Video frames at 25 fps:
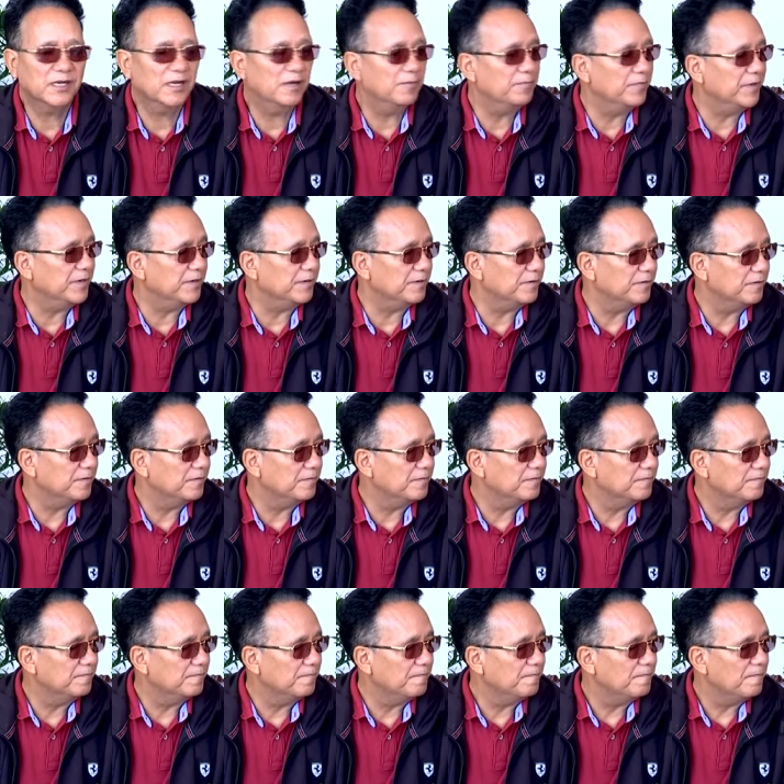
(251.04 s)
N F is a partner of
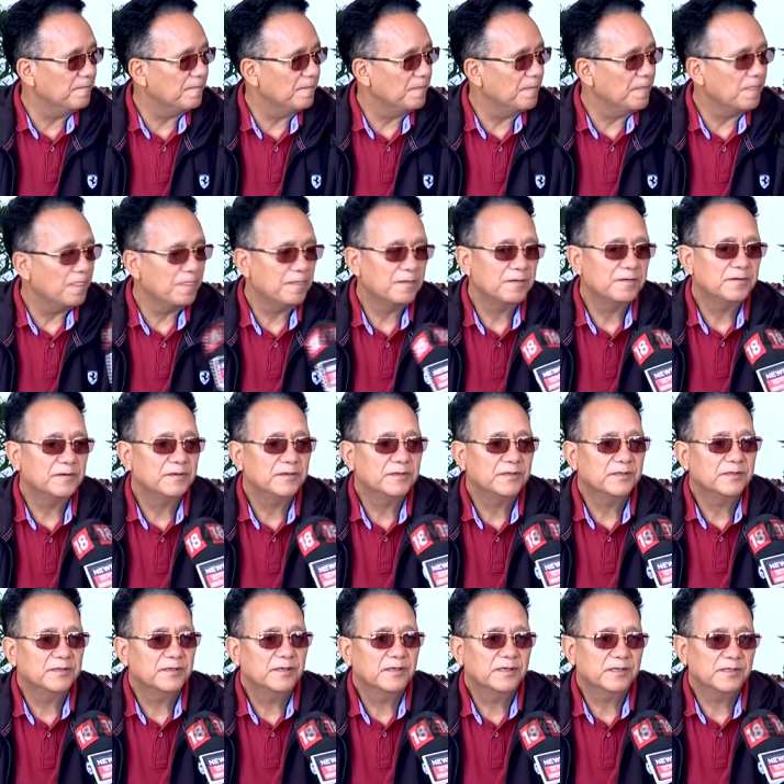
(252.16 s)
N D A.
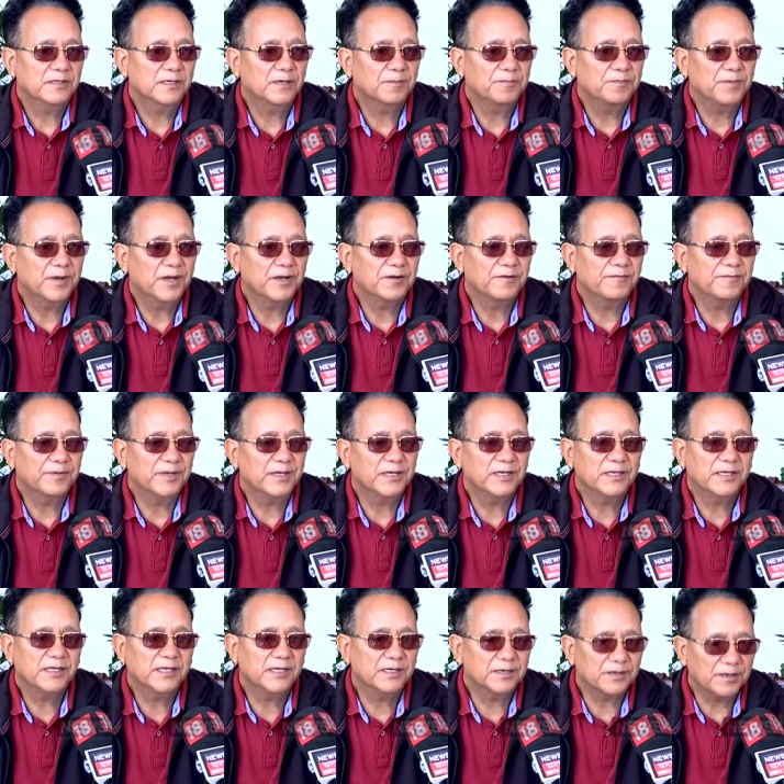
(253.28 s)
Yeah, part of N
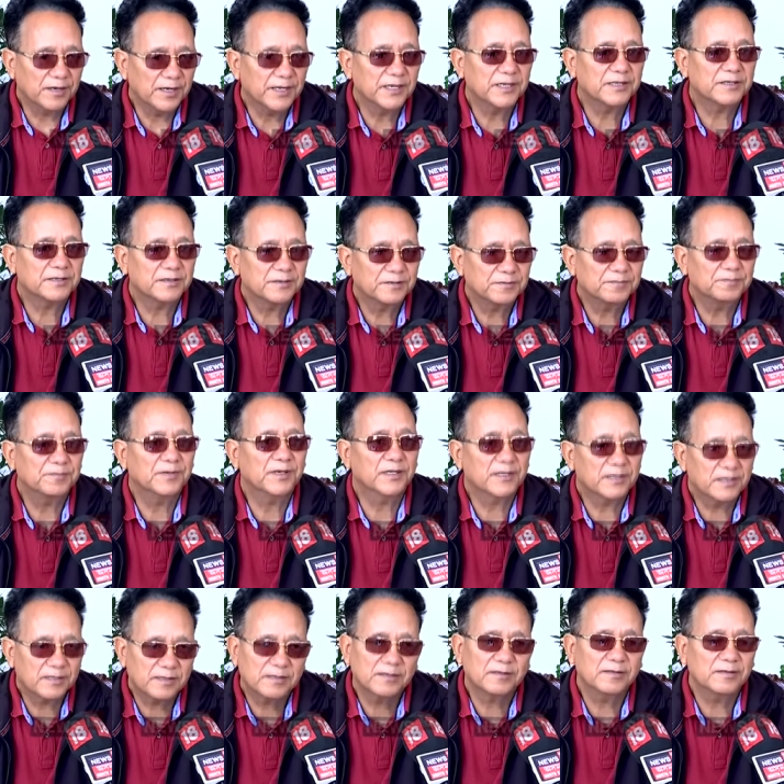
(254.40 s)
D A, right? But
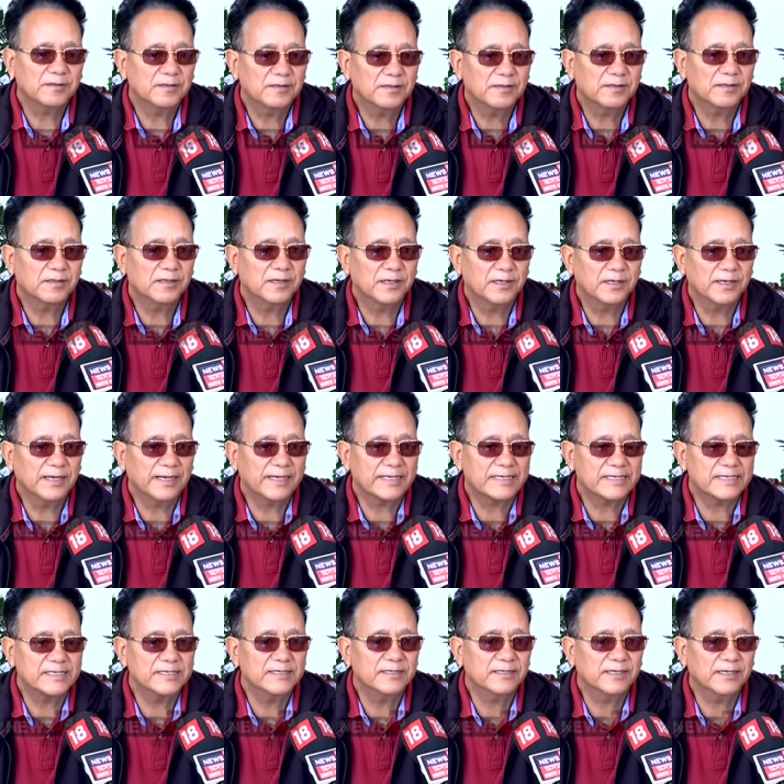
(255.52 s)
their
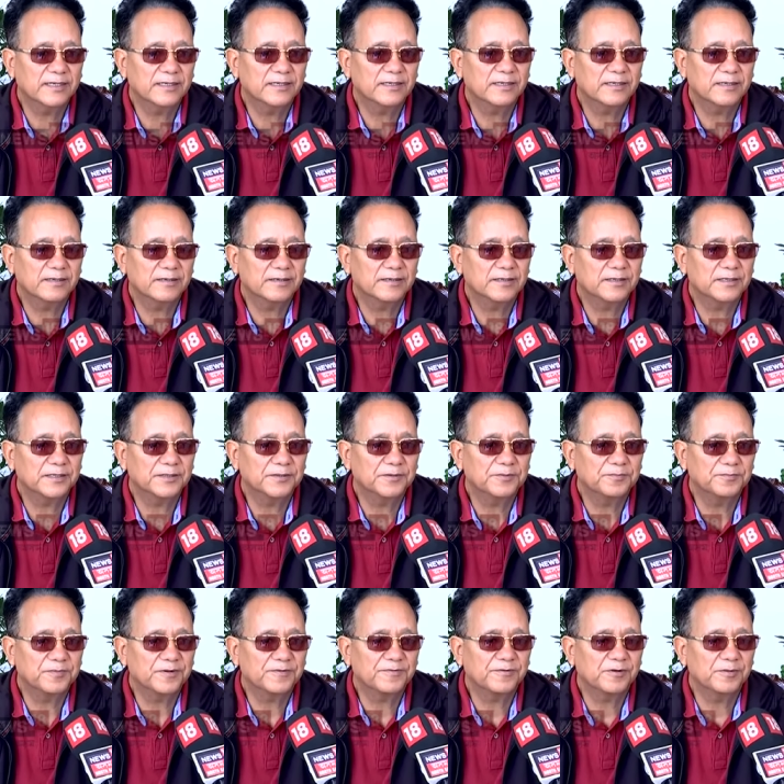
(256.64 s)
acting and, you know,
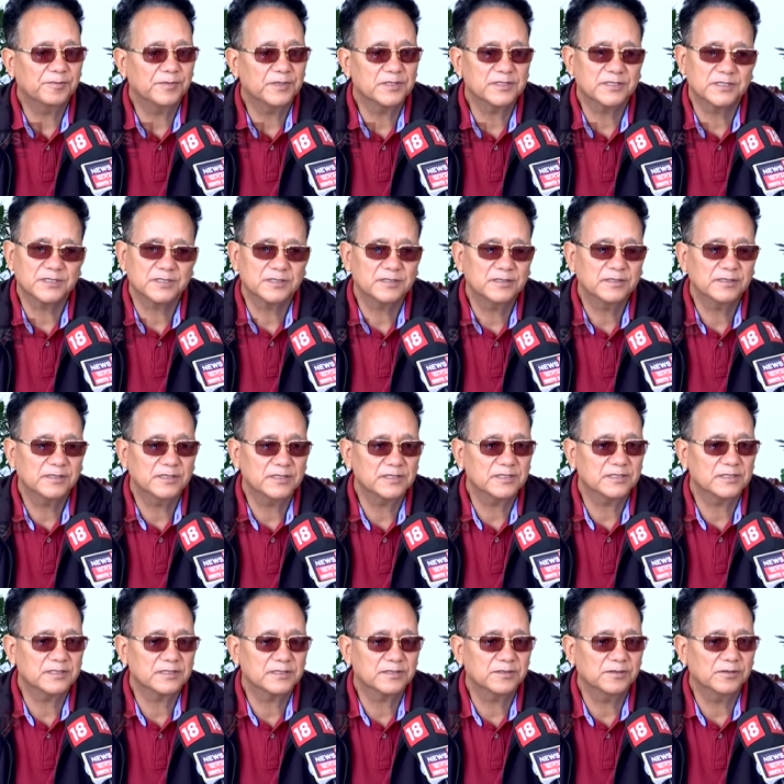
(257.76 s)
performance
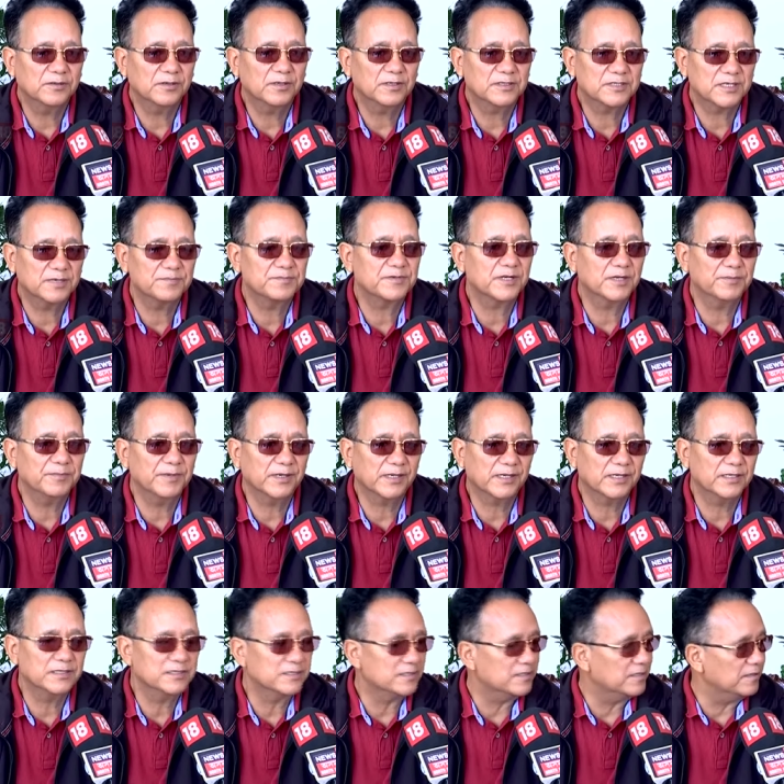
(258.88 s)
is sometime
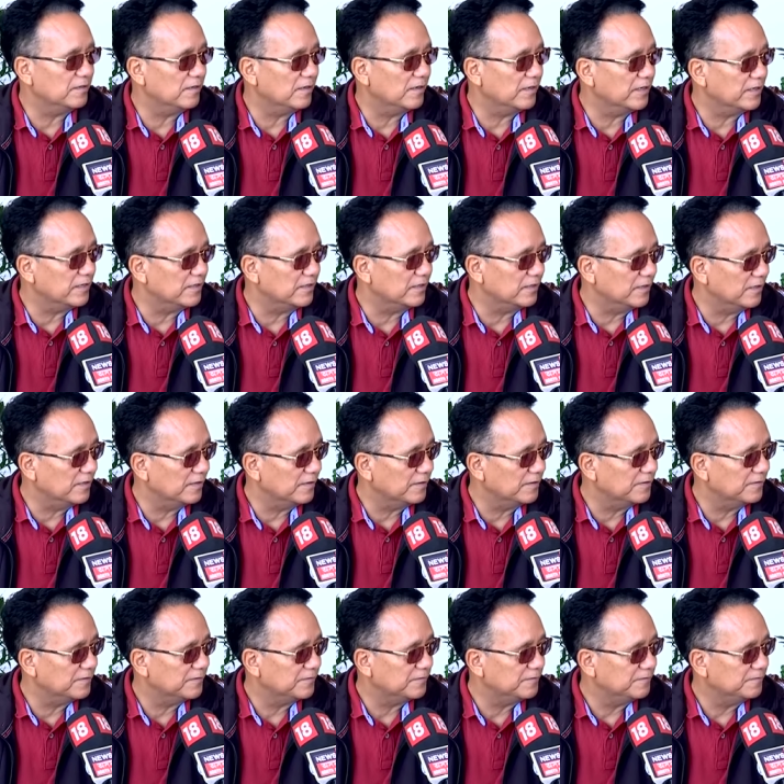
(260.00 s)
against the N D
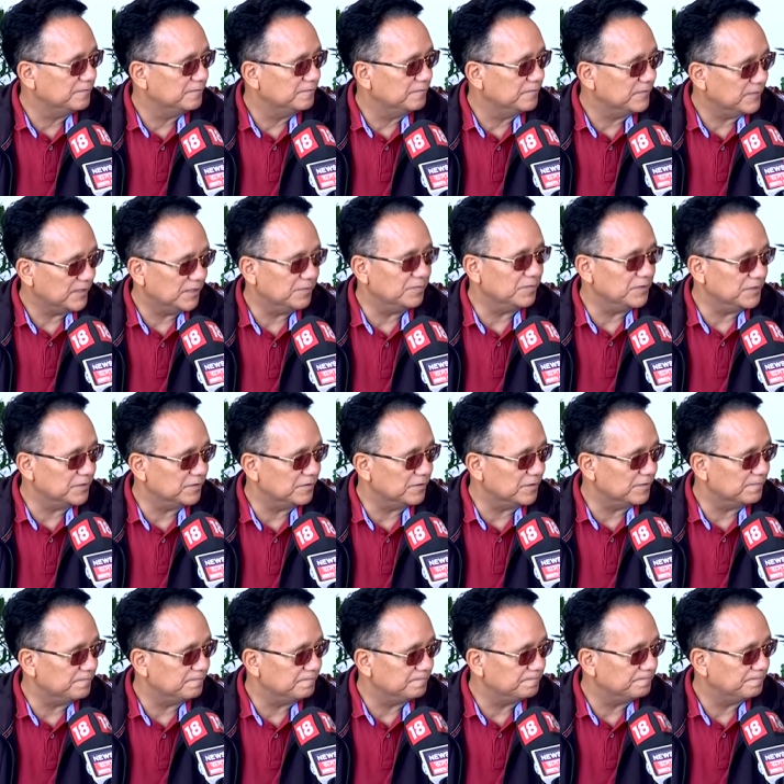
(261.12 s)
A in
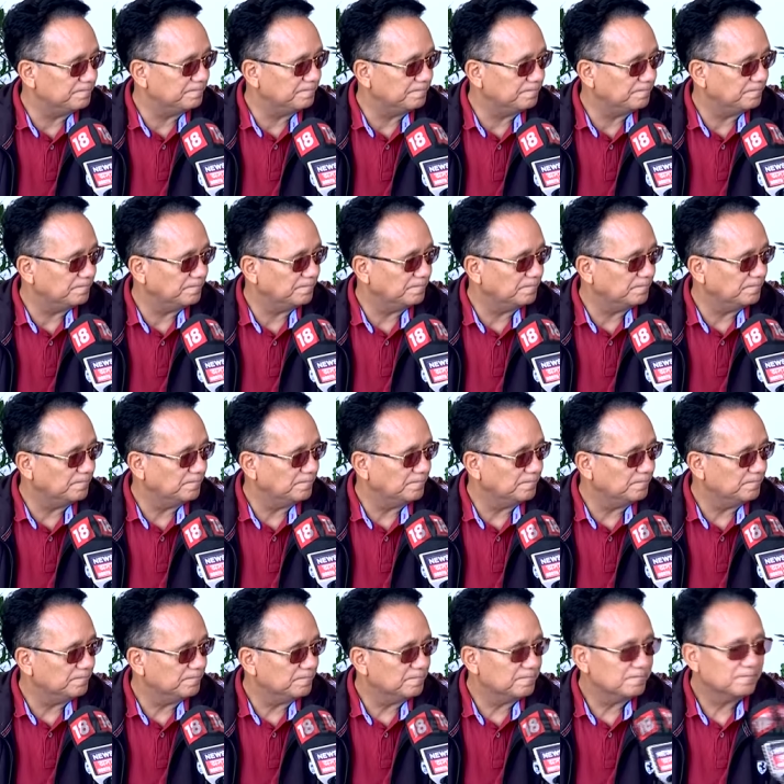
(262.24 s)
Mizoram.
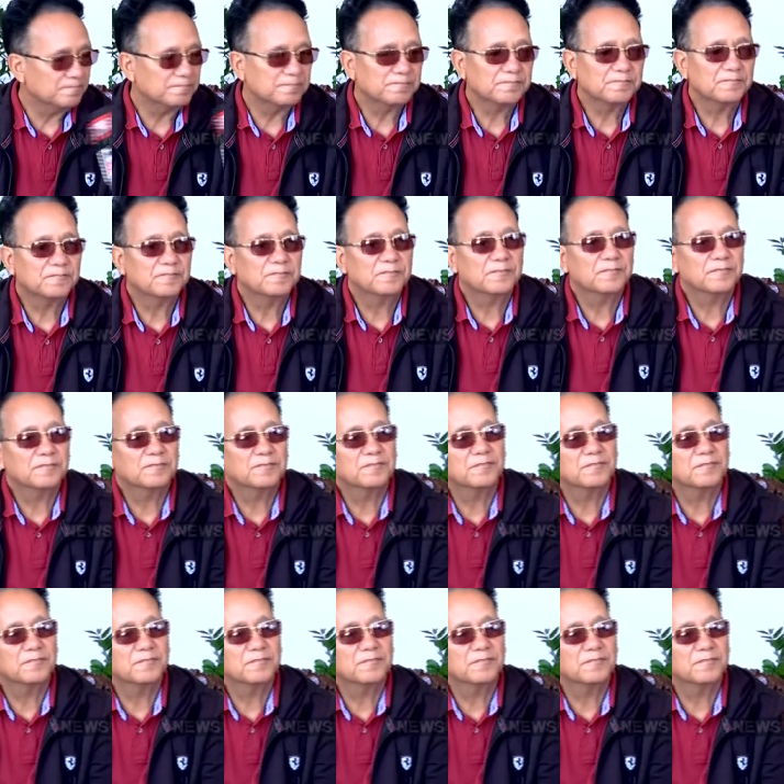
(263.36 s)
So if,